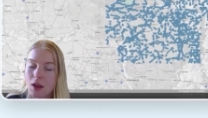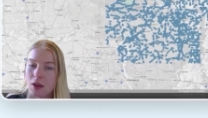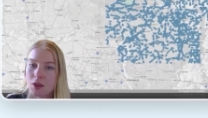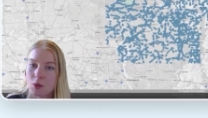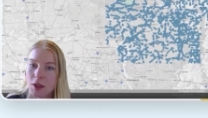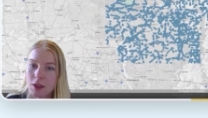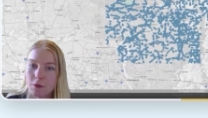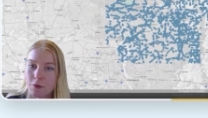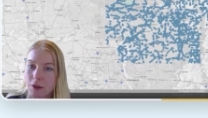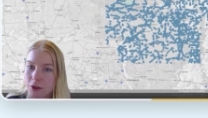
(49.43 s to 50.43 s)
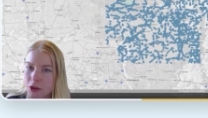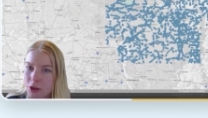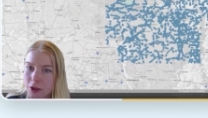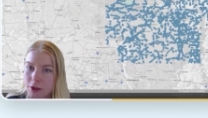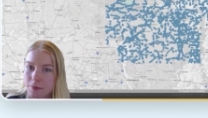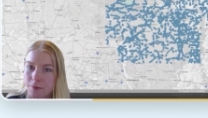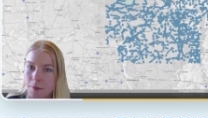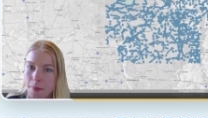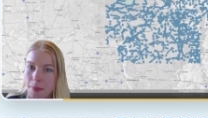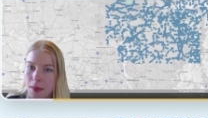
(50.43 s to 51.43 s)
So we can filter
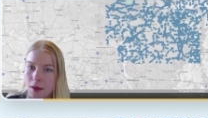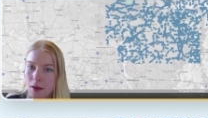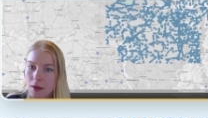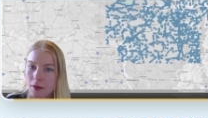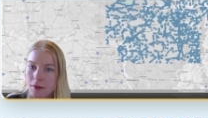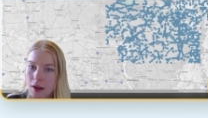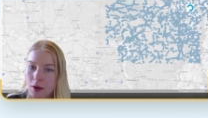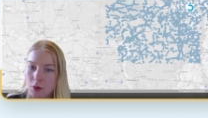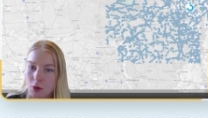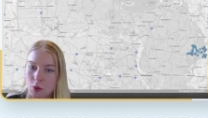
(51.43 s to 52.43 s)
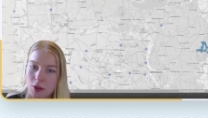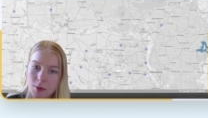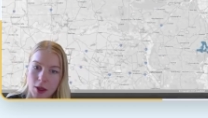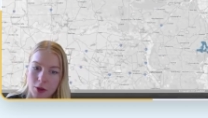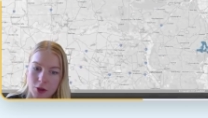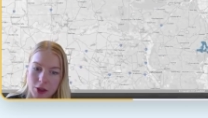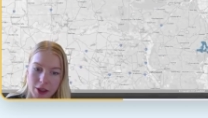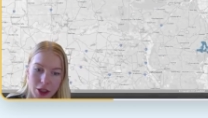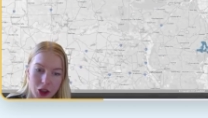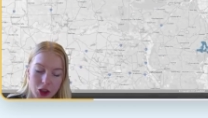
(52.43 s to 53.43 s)
down to a smaller
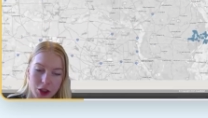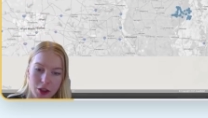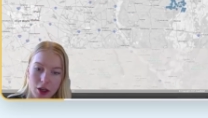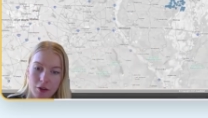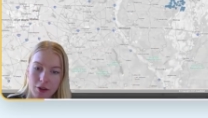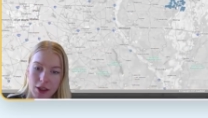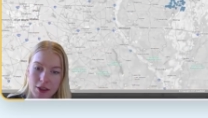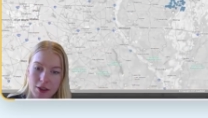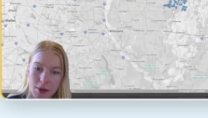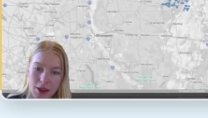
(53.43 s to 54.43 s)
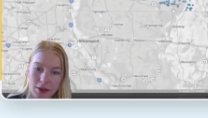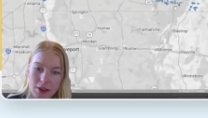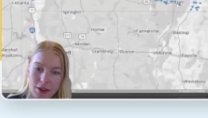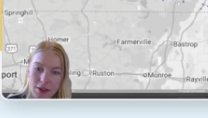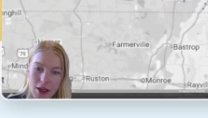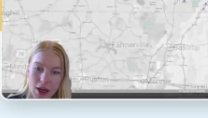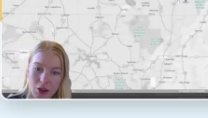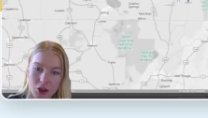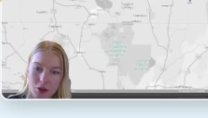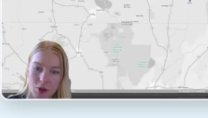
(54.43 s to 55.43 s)
selection of these maintenance
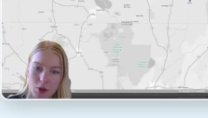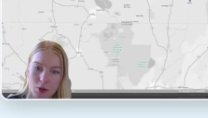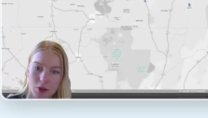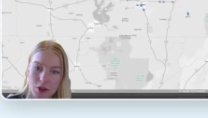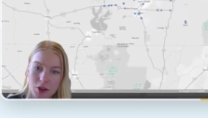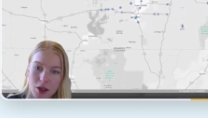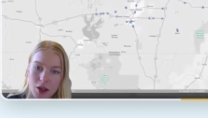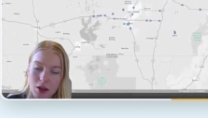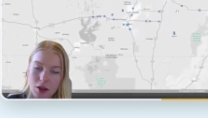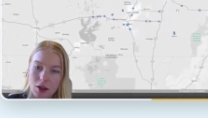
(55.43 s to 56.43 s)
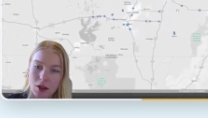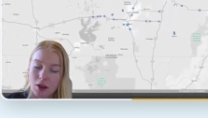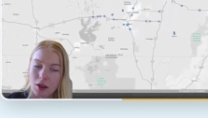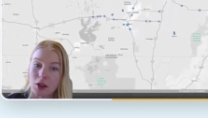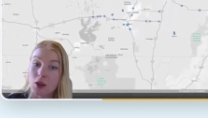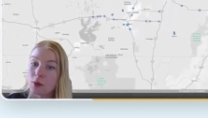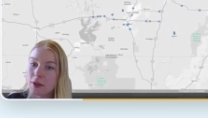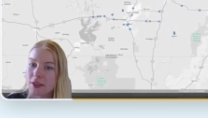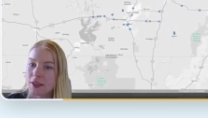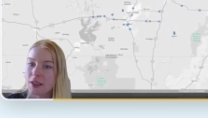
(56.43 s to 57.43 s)
attributes. And you will
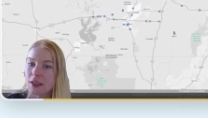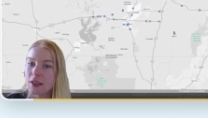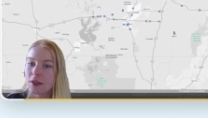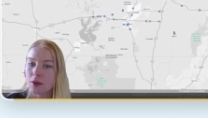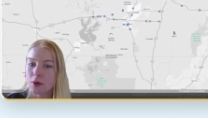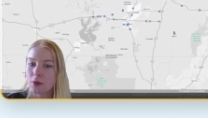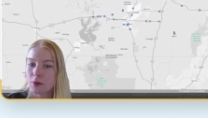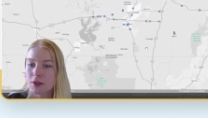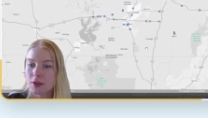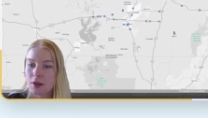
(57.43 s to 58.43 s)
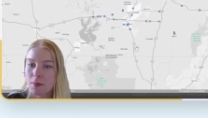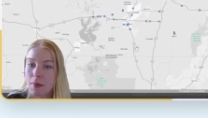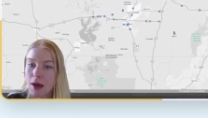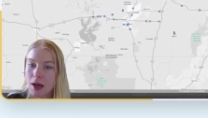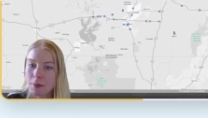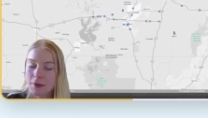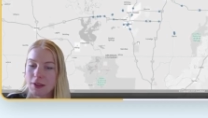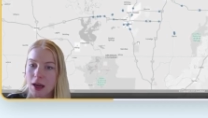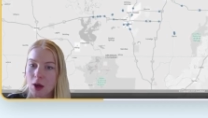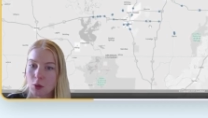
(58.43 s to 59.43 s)
see those mapped
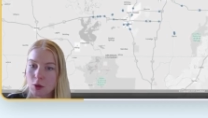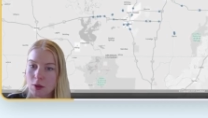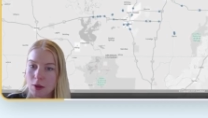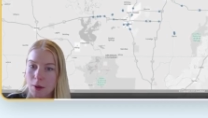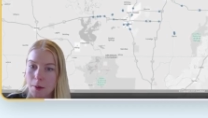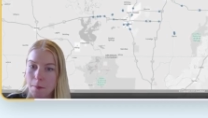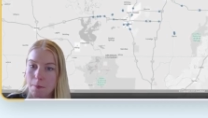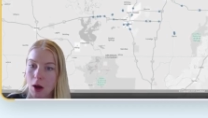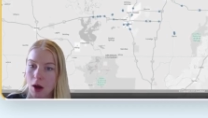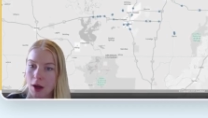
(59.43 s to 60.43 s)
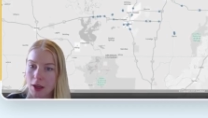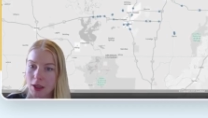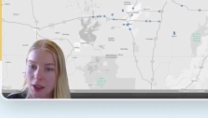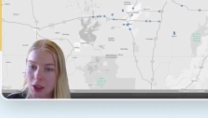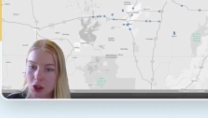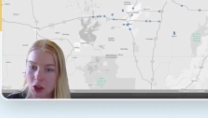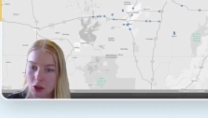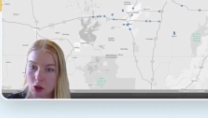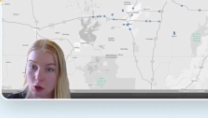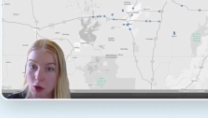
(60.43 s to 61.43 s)
out by each
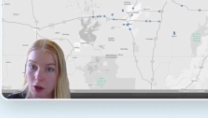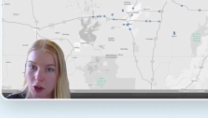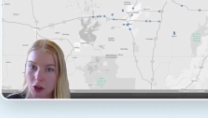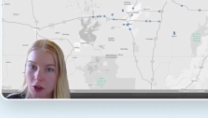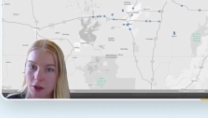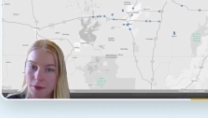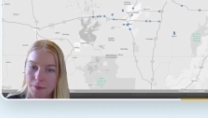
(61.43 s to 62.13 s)
structure.